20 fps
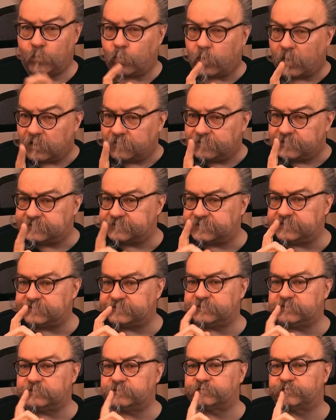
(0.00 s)
while this is
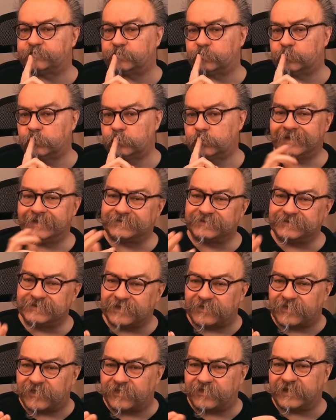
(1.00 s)
useful, it's
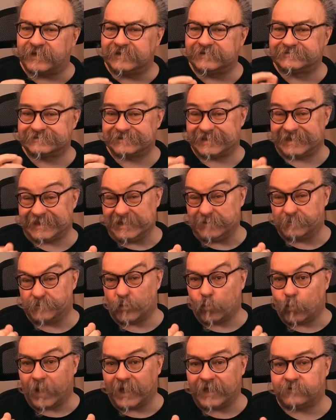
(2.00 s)
another thing to keep
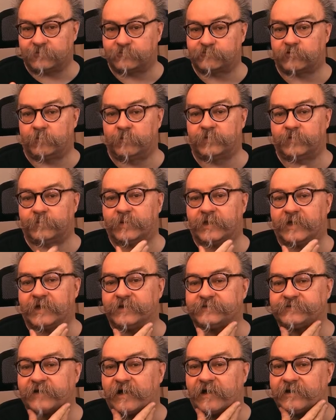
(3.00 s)
away from the
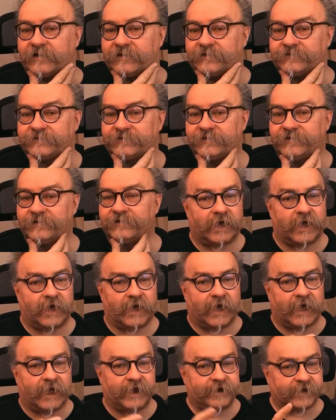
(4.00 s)
player's eyes.
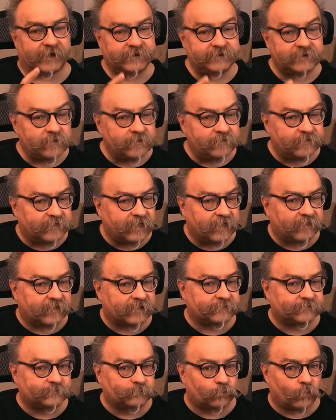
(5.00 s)
And I don't think
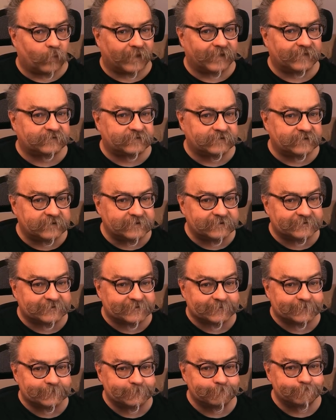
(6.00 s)
that's always
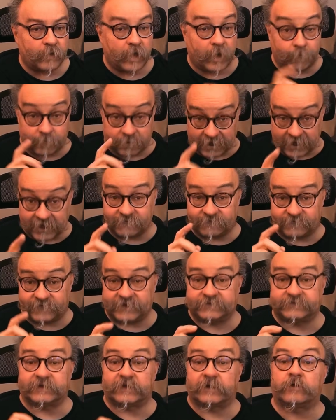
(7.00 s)
needed. A
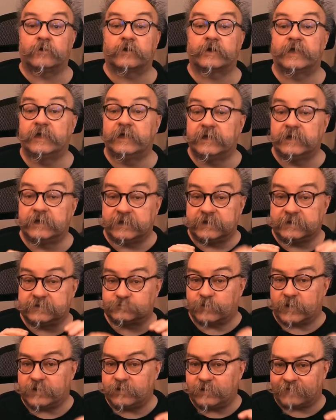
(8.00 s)
player-facing clock is
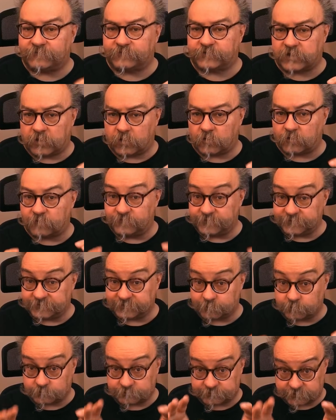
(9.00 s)
where you have the clock
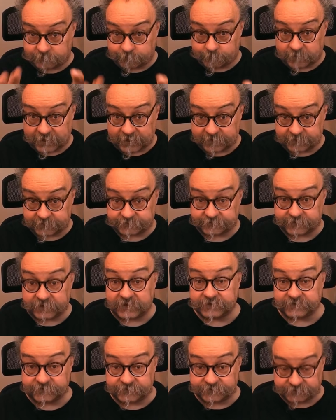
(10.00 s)
visible to the players. They
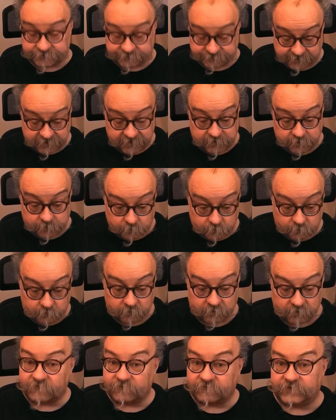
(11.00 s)
can see you
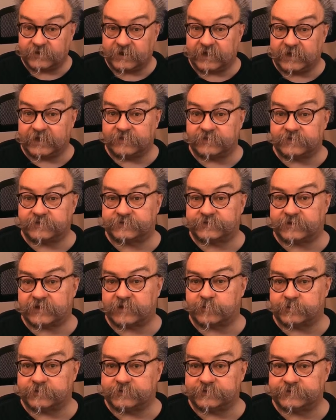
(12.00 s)
filling in the
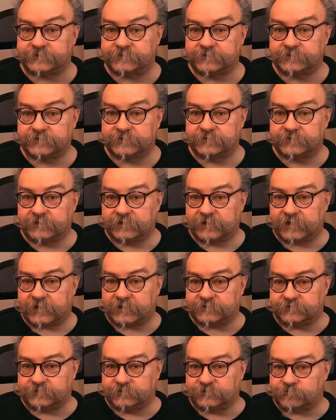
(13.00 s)
segments
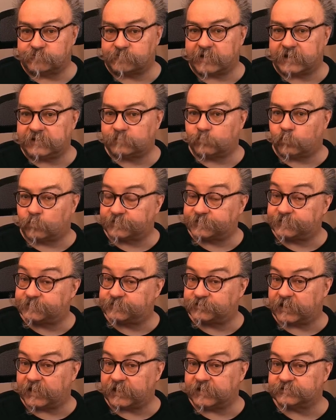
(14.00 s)
as you narrate what has
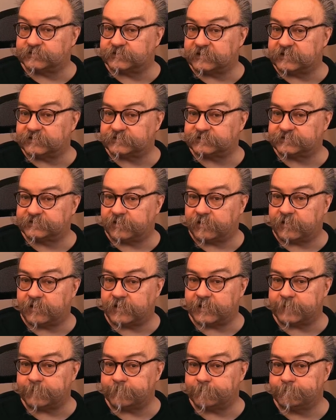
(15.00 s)
changed each
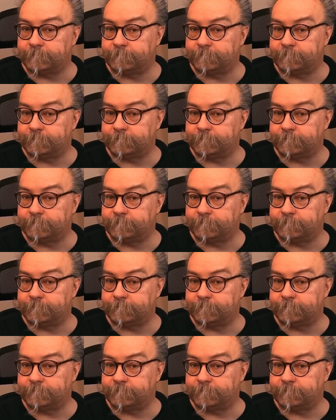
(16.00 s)
time.